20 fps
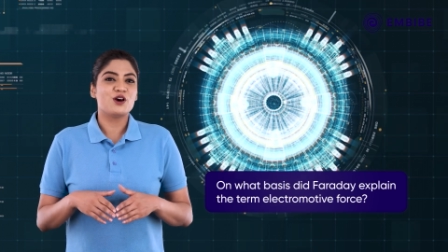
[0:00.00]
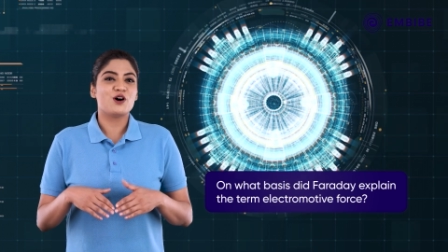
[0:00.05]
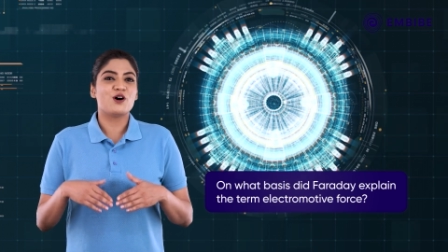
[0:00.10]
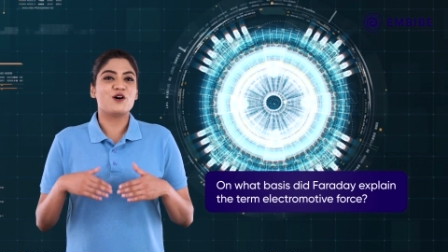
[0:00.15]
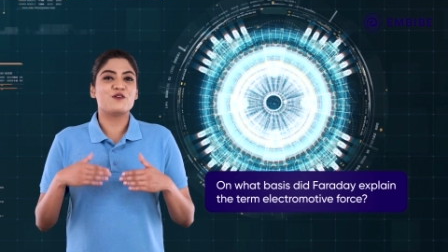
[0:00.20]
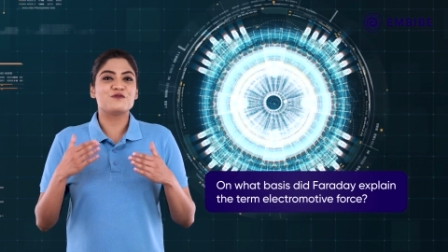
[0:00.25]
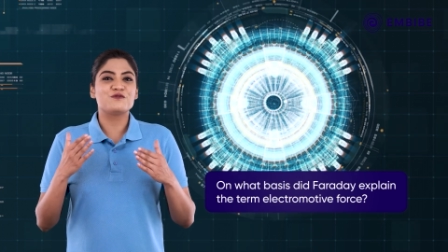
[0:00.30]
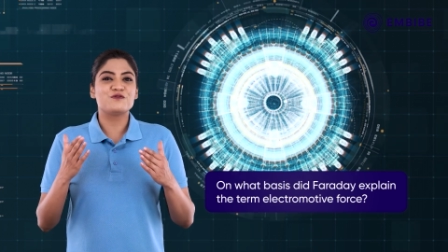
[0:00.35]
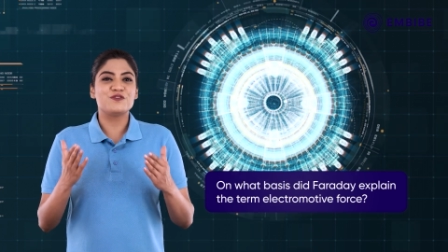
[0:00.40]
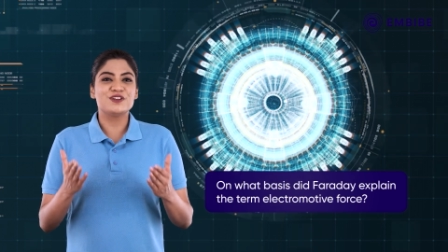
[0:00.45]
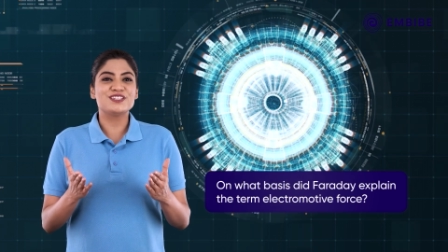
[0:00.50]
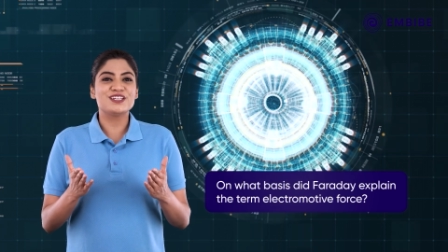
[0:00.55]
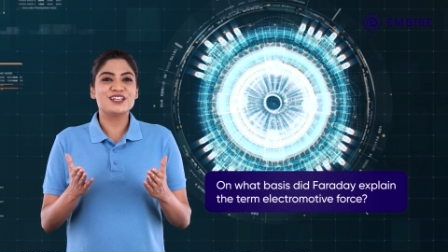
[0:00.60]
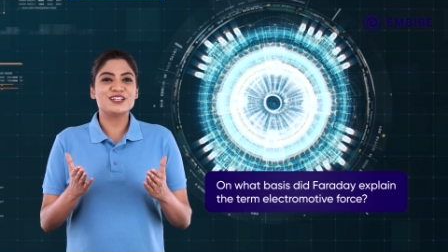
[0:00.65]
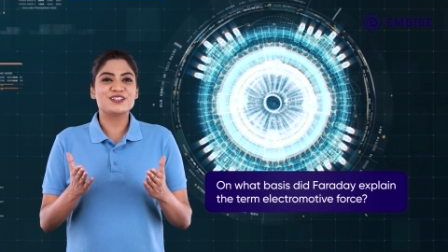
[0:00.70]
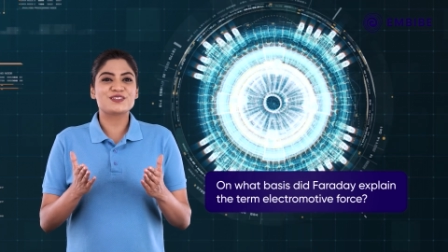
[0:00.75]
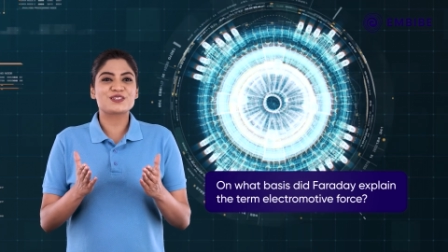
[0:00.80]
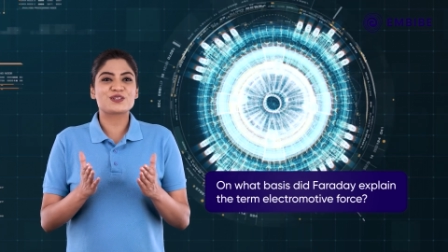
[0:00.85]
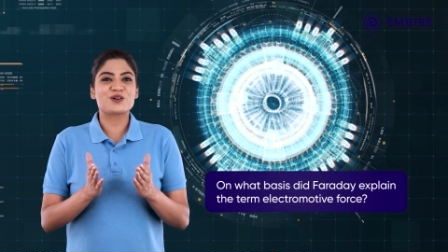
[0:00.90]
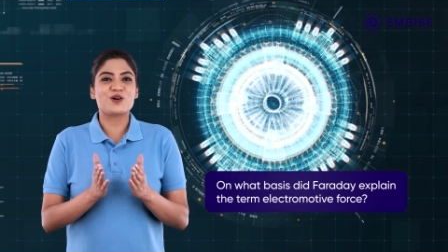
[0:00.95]
of
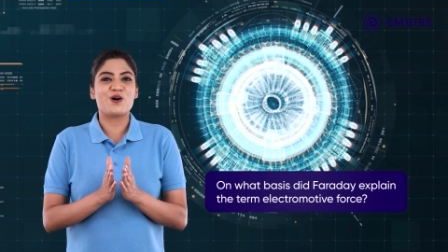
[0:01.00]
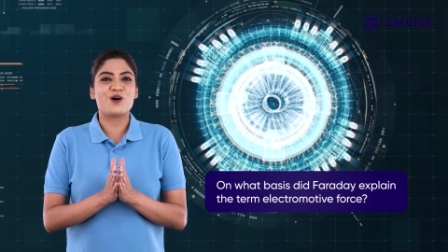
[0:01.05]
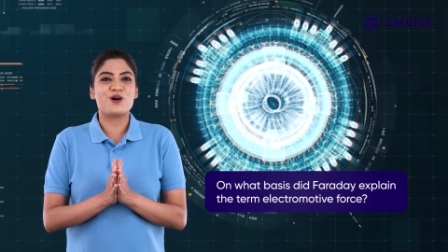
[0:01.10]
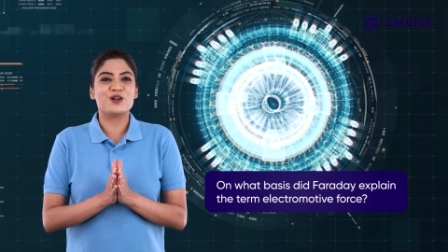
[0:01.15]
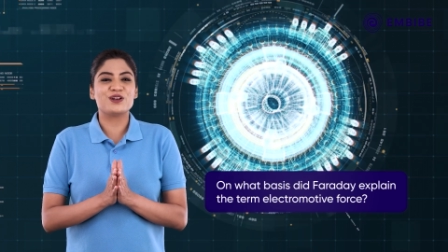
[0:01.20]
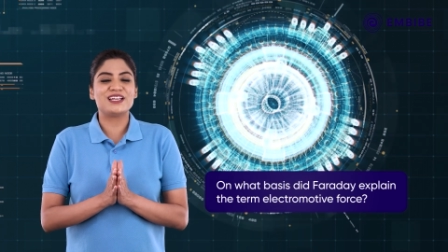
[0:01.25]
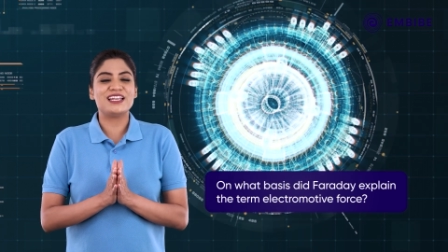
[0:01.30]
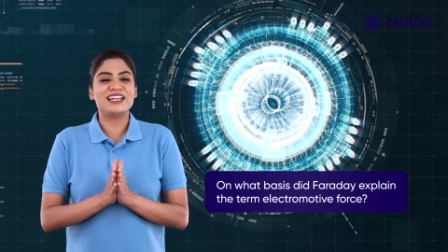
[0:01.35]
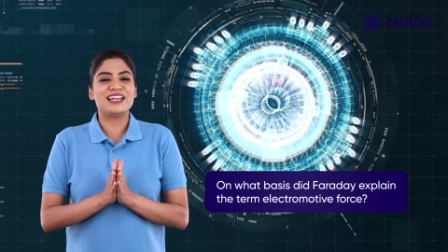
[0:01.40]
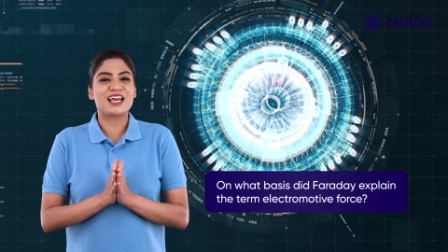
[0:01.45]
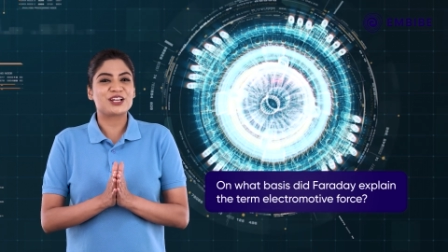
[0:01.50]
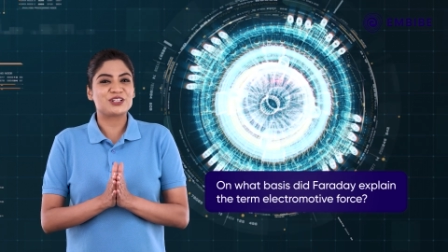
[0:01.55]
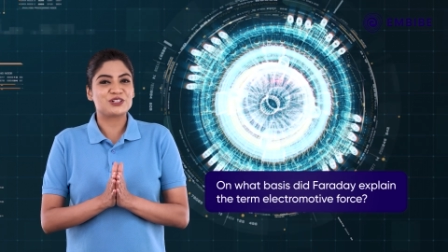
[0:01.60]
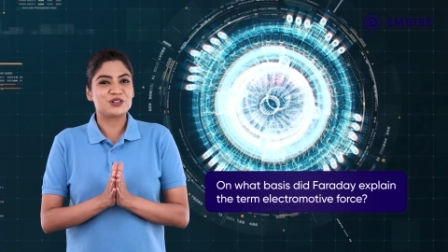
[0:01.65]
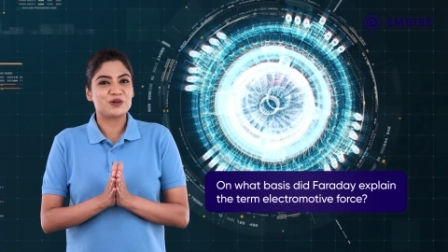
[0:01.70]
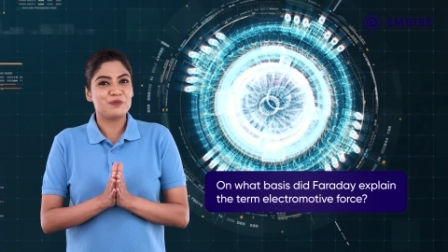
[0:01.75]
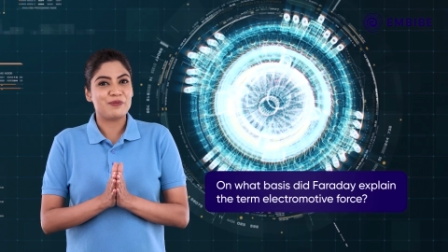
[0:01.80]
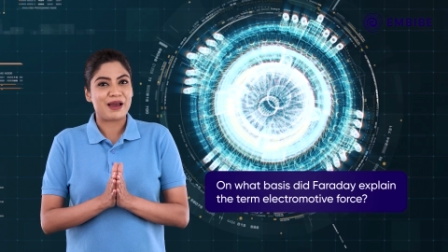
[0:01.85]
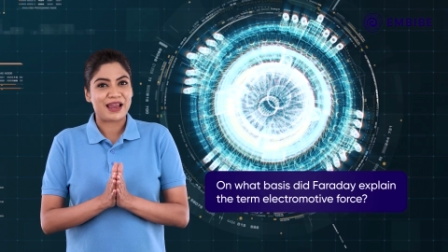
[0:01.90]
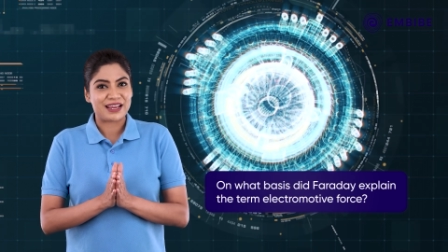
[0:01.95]
physics called
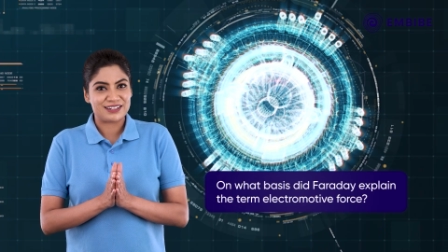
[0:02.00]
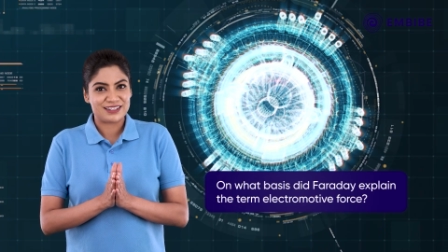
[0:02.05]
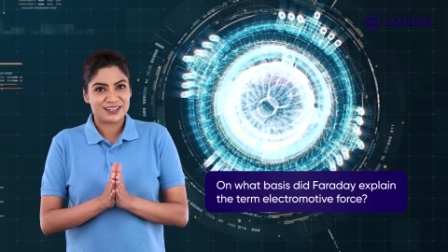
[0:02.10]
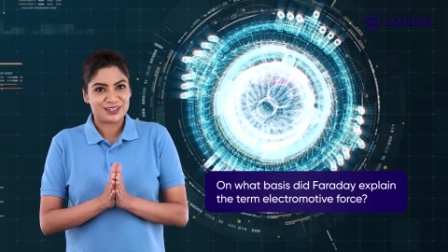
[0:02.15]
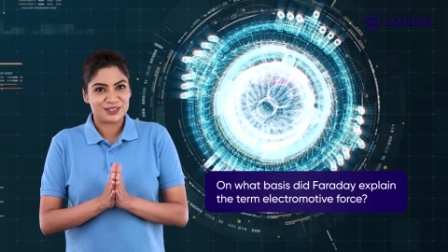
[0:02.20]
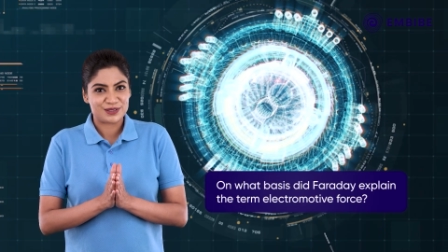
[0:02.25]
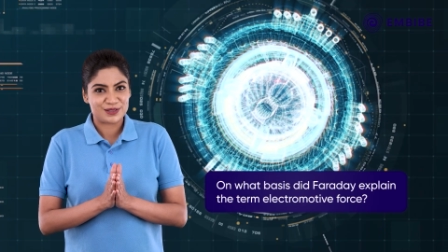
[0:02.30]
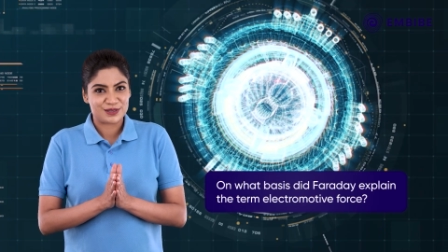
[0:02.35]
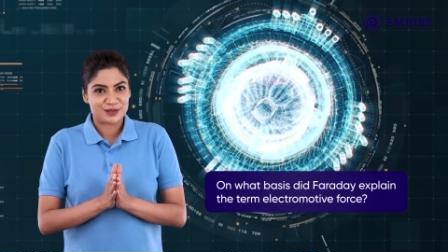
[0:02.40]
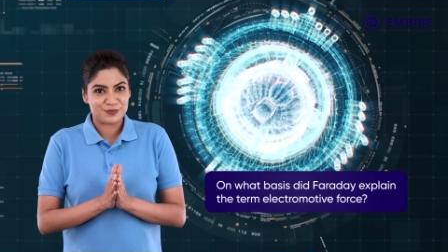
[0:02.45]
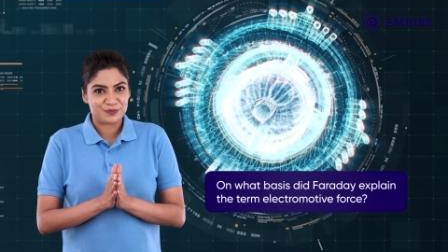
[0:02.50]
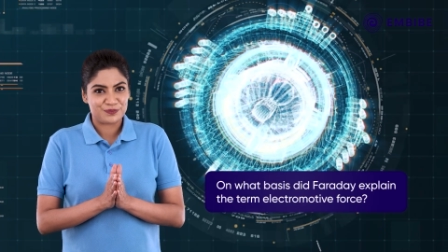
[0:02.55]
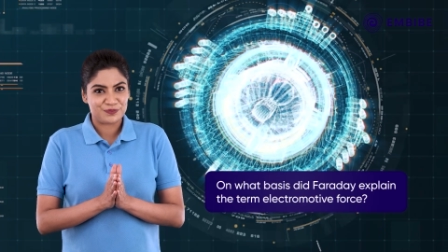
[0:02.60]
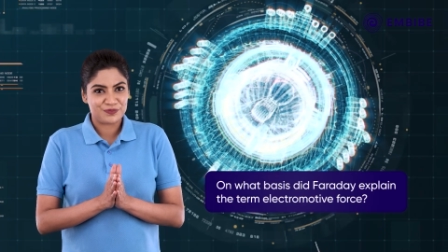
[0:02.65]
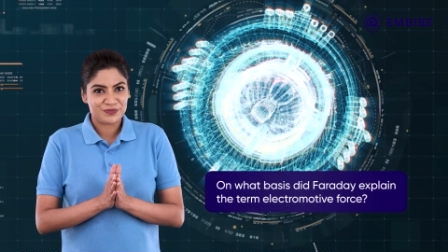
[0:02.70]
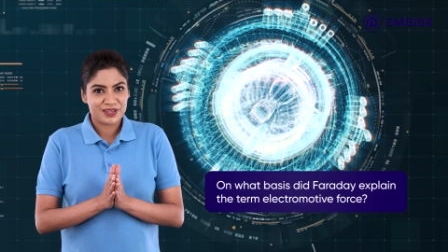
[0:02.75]
electromagnetism.